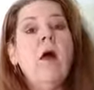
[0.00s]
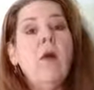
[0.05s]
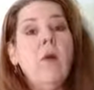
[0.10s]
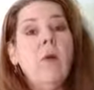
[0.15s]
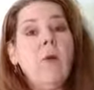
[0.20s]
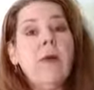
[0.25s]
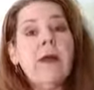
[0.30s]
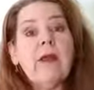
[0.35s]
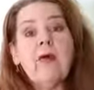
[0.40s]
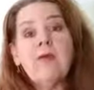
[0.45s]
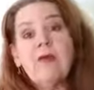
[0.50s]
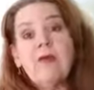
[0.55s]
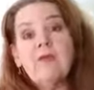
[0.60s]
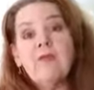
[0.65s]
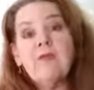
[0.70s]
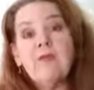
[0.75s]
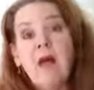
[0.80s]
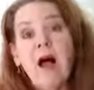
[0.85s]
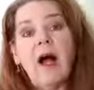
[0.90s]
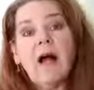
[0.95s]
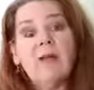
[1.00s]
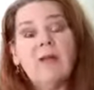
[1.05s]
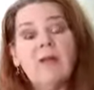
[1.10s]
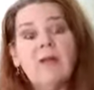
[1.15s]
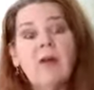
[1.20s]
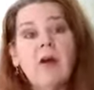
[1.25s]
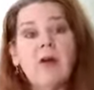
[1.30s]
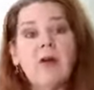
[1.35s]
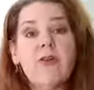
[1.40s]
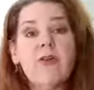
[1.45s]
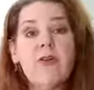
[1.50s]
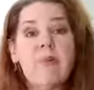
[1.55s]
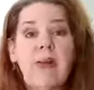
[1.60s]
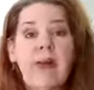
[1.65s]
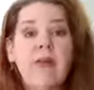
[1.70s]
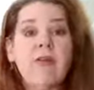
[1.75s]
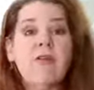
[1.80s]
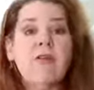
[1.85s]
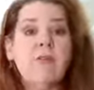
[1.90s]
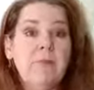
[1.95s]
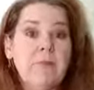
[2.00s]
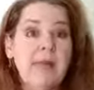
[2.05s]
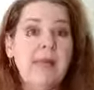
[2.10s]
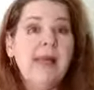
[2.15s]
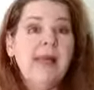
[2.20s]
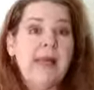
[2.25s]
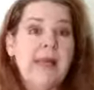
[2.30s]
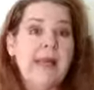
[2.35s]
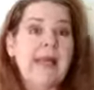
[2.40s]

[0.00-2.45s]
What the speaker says: or he could have lost large amounts of blood,